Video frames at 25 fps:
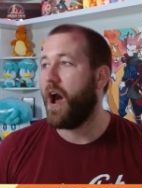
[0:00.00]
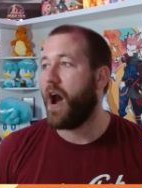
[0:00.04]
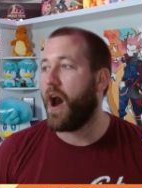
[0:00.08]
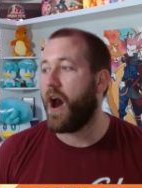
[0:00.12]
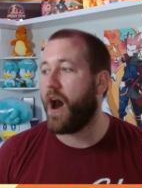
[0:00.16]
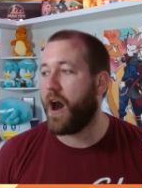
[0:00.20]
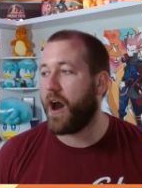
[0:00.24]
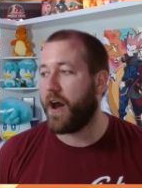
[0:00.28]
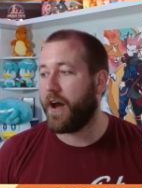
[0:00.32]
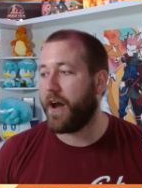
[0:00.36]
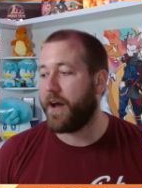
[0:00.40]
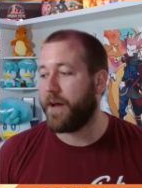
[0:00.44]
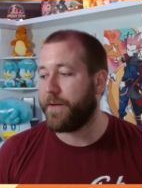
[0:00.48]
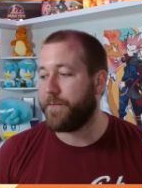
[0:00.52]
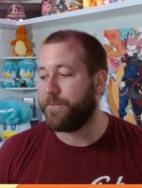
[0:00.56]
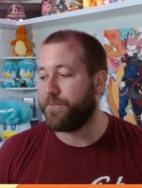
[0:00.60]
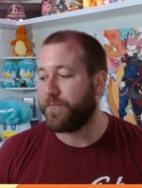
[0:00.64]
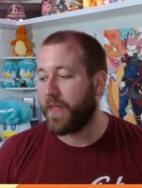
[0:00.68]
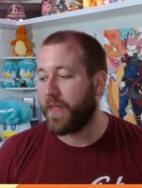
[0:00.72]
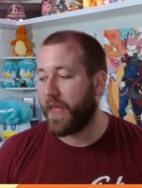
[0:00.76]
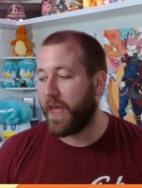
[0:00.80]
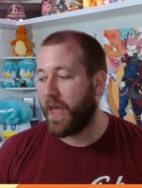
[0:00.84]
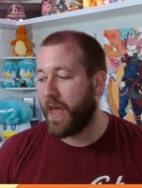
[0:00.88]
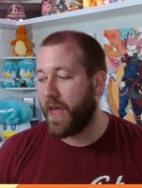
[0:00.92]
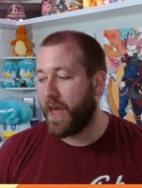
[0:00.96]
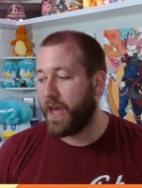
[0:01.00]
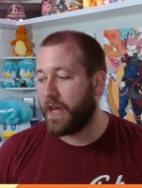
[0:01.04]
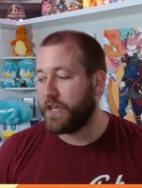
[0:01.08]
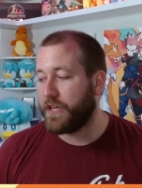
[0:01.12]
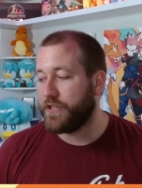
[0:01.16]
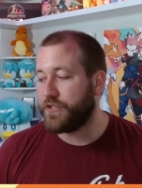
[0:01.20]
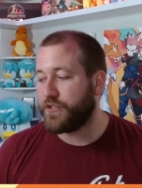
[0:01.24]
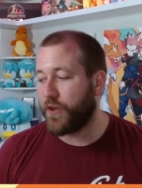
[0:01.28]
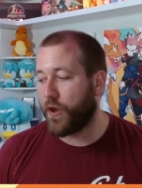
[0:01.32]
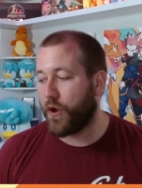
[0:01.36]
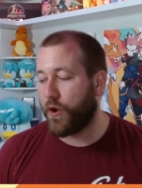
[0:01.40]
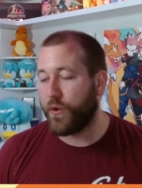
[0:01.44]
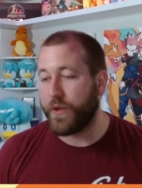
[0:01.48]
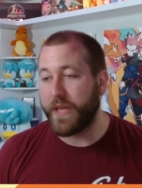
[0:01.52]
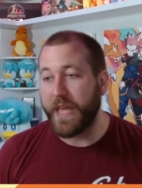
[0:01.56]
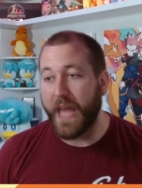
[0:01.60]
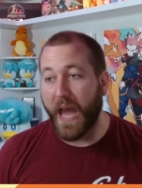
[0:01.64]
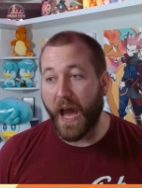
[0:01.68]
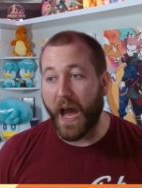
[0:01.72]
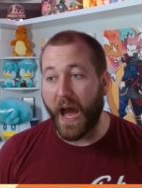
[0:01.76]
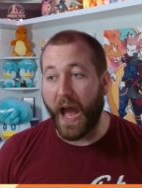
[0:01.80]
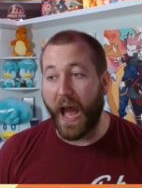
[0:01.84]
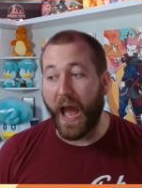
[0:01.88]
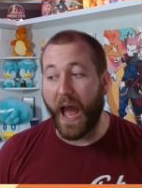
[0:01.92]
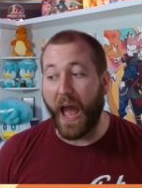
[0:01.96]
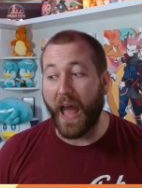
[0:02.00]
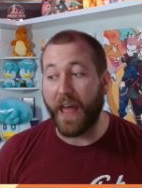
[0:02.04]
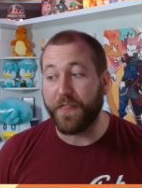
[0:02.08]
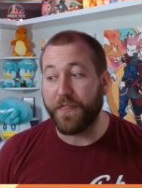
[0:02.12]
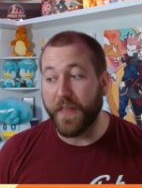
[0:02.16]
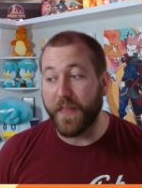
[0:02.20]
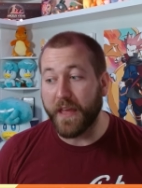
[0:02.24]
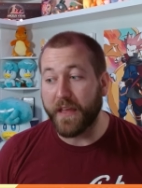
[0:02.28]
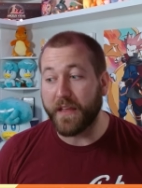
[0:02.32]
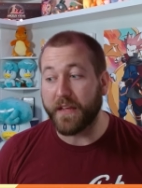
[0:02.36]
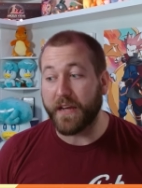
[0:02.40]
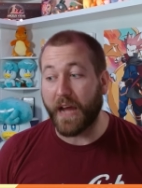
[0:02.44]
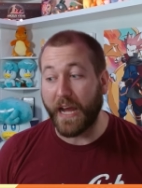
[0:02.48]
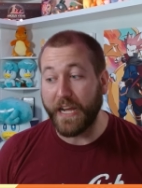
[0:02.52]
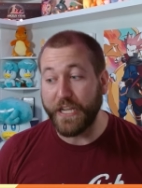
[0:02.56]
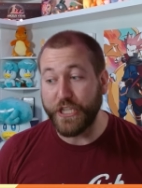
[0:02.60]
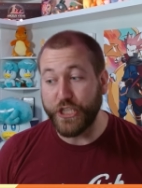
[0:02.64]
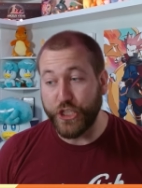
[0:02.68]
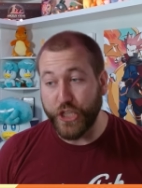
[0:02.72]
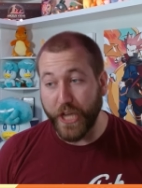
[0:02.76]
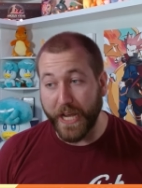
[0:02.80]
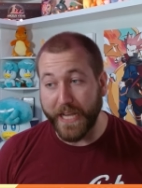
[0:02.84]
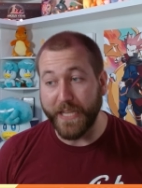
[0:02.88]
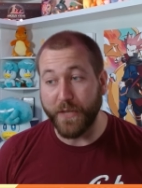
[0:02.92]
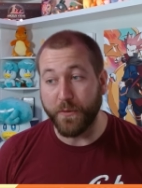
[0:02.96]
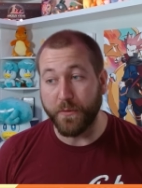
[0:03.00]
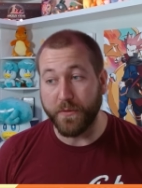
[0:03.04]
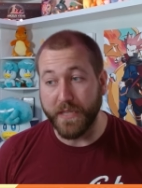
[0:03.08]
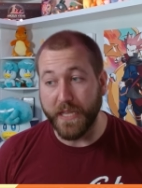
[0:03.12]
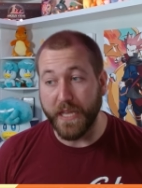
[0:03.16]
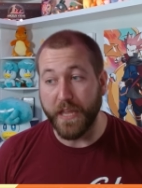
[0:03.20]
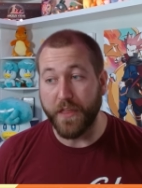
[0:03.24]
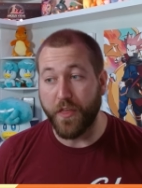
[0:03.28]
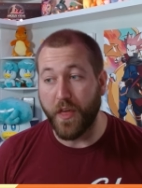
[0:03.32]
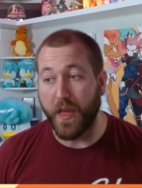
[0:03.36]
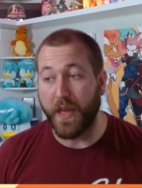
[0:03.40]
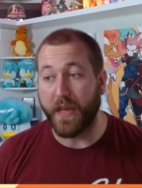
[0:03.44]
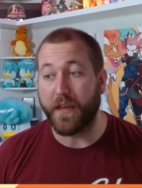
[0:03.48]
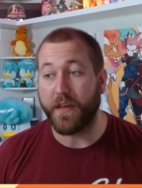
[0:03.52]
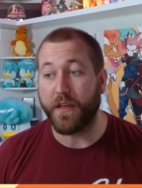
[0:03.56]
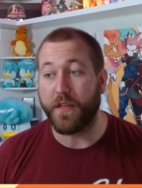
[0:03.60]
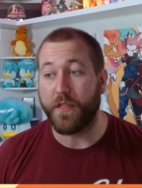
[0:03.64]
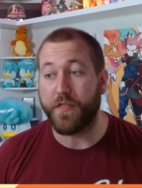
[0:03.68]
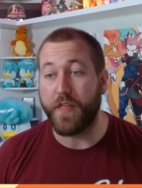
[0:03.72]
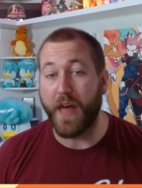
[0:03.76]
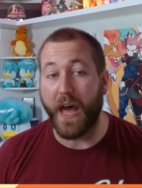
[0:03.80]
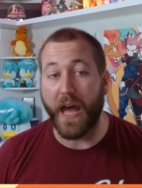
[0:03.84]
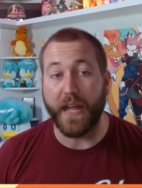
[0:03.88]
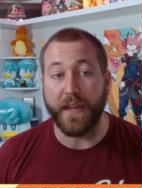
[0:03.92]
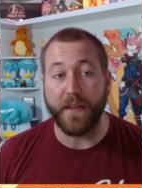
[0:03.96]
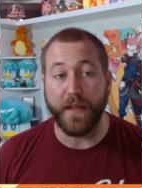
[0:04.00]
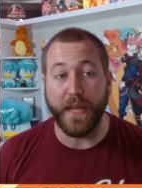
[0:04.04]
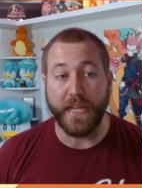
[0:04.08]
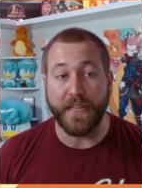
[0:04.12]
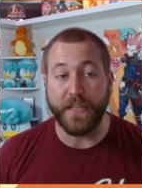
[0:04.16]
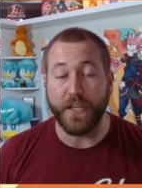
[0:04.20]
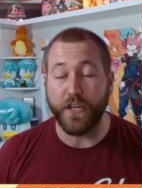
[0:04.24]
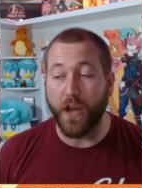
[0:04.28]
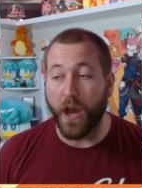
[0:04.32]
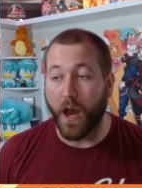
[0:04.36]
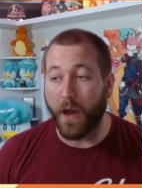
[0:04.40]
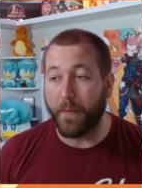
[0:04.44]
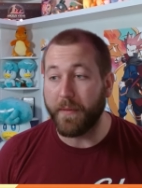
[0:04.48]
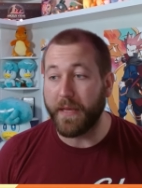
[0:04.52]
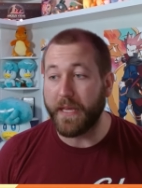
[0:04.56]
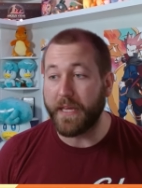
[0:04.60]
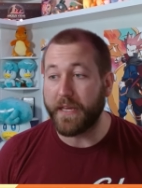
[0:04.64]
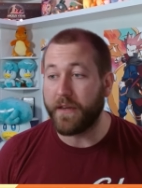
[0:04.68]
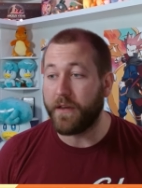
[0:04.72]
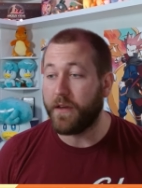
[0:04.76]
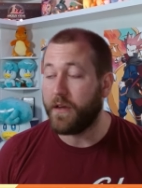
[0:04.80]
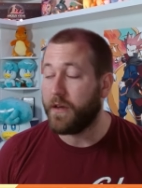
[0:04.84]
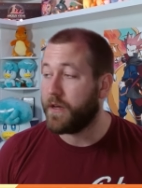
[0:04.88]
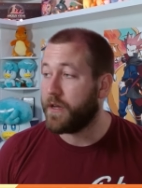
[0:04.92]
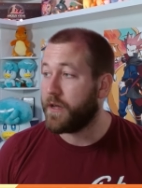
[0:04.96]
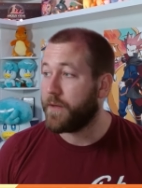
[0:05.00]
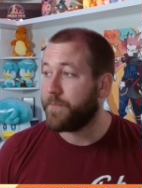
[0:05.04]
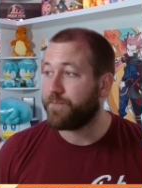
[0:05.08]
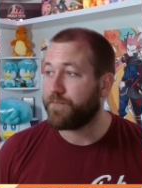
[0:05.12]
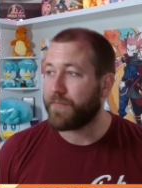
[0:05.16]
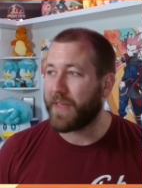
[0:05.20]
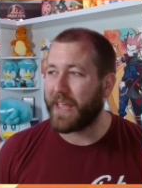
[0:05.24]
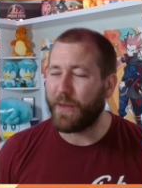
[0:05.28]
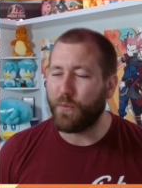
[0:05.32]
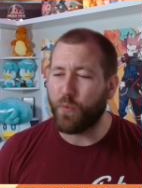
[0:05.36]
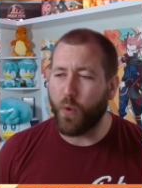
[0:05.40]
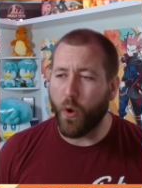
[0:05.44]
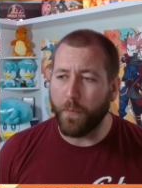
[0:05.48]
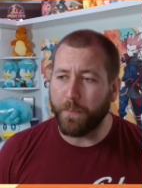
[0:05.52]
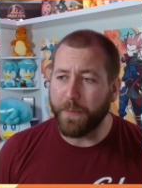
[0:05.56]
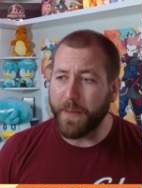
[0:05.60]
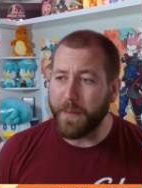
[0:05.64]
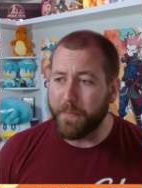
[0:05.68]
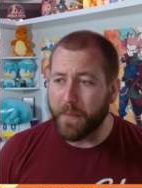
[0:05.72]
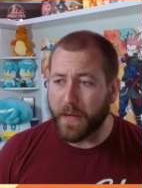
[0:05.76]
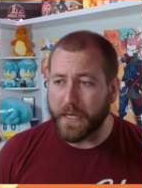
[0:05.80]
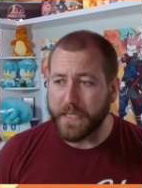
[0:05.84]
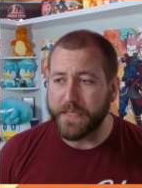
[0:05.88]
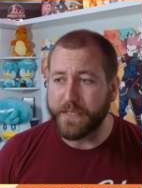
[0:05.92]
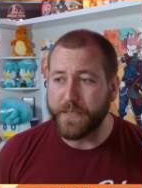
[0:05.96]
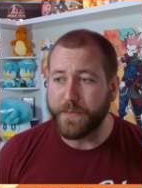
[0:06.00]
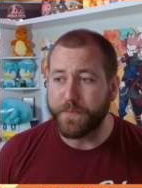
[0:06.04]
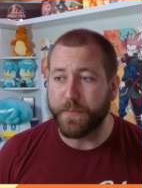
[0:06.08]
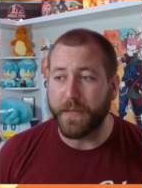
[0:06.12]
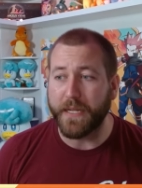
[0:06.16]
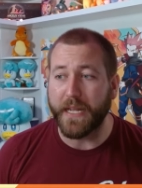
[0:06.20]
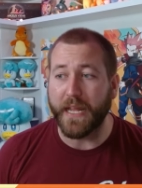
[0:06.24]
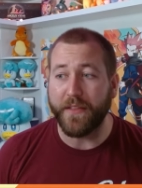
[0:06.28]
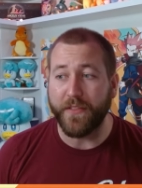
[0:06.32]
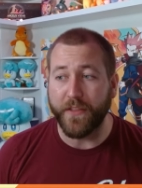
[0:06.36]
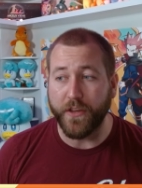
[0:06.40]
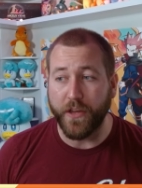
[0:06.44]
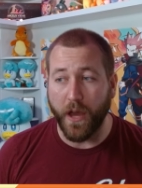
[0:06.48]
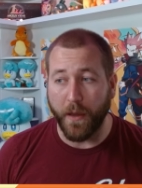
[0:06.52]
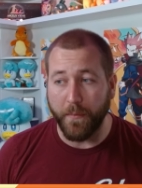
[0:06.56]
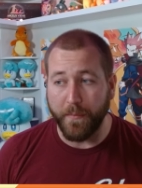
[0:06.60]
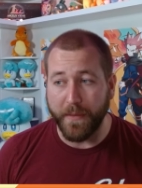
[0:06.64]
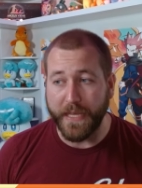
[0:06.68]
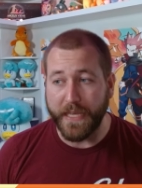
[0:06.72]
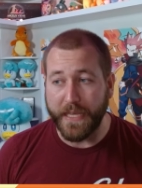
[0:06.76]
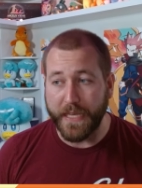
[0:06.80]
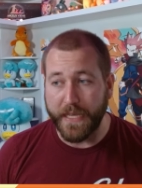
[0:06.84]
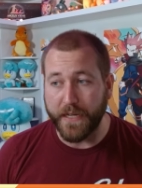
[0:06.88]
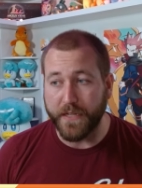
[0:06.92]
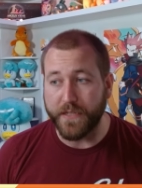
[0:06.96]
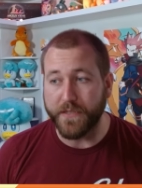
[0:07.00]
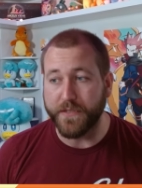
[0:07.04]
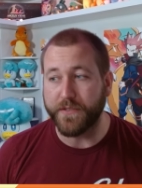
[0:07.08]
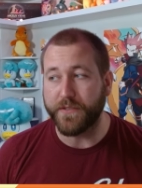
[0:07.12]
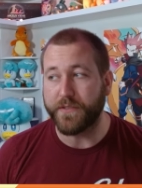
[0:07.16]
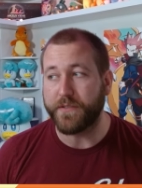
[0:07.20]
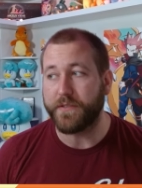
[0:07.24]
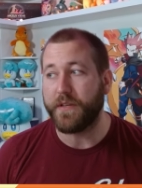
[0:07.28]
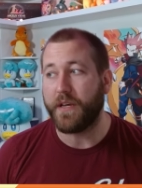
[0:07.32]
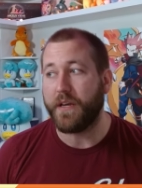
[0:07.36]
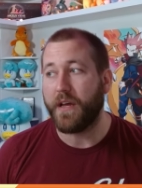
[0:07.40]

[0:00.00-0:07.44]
Uh, um, so yeah, I think I genuinely think that in the coming, it won't be months, but in the coming years,